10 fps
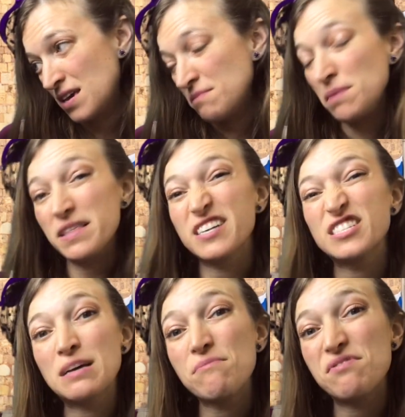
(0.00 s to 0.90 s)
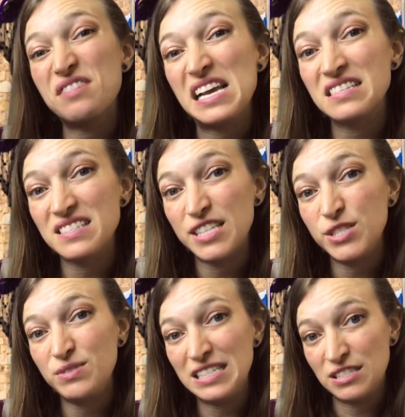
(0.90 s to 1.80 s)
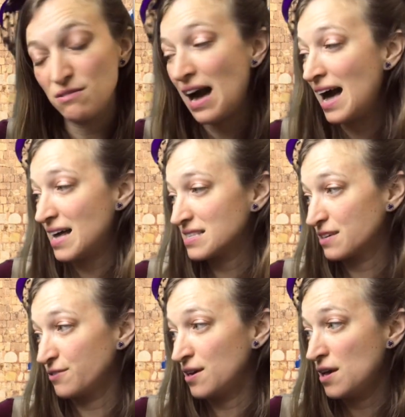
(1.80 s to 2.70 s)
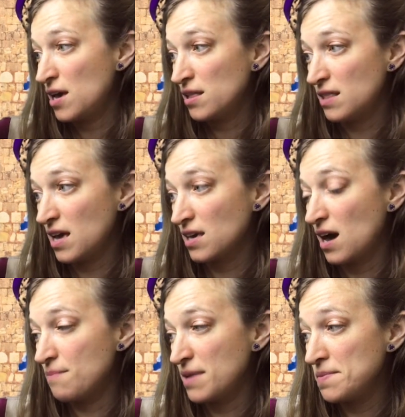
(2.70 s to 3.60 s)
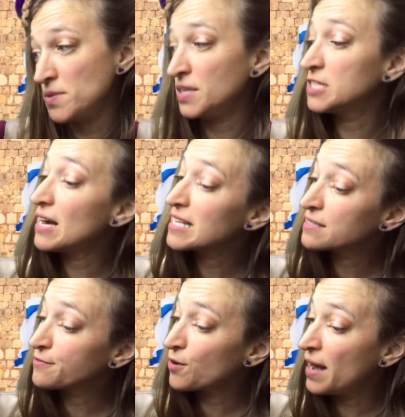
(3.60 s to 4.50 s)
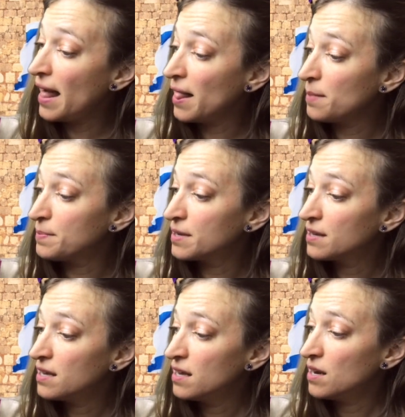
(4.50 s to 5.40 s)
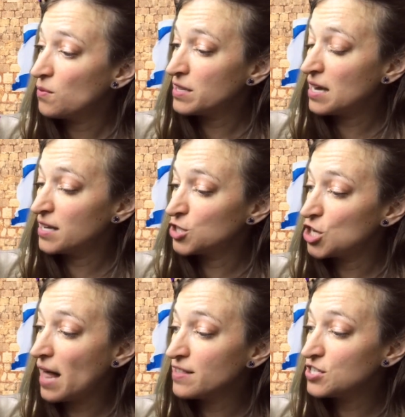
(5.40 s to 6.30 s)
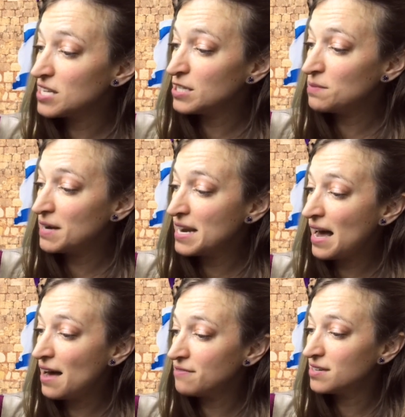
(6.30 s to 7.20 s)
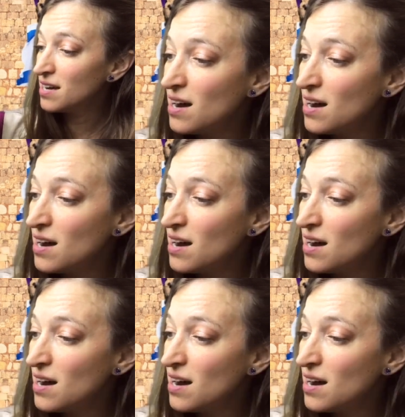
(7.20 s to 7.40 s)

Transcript: Maybe there are some things that you need to ask. Like uh, maybe you need to ask for help with a challenge that you might have.